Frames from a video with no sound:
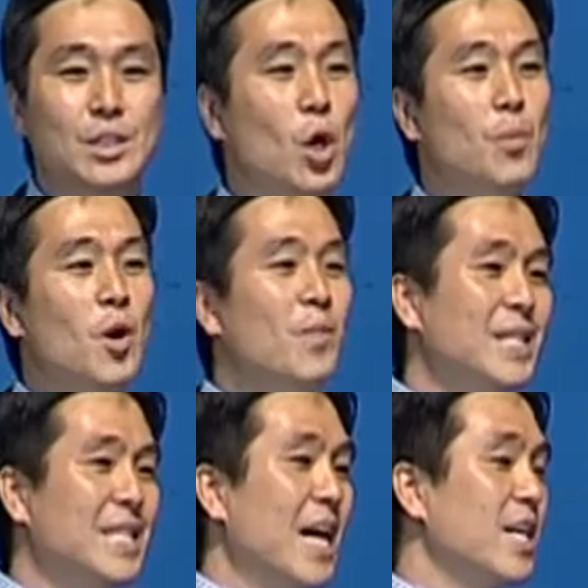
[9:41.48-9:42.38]
The
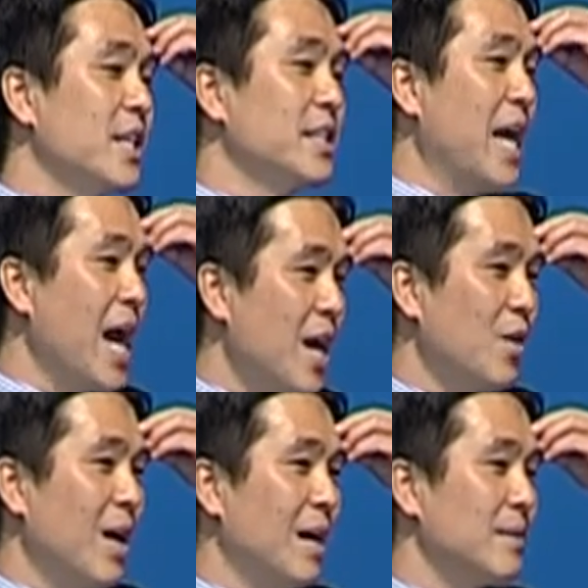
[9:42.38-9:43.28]
moment I heard
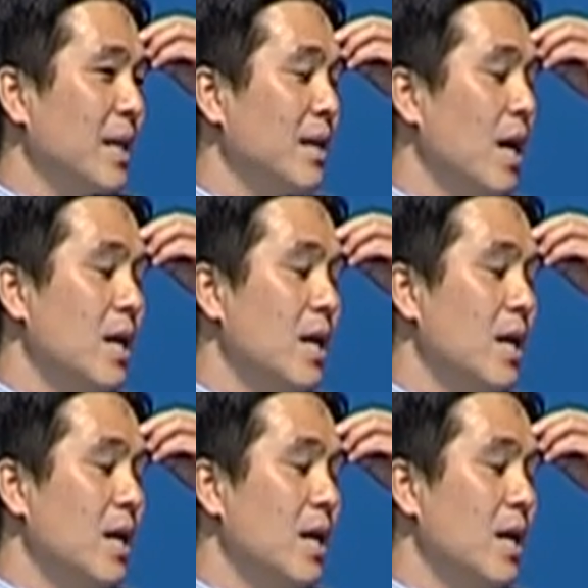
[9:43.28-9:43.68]
cow, I was like,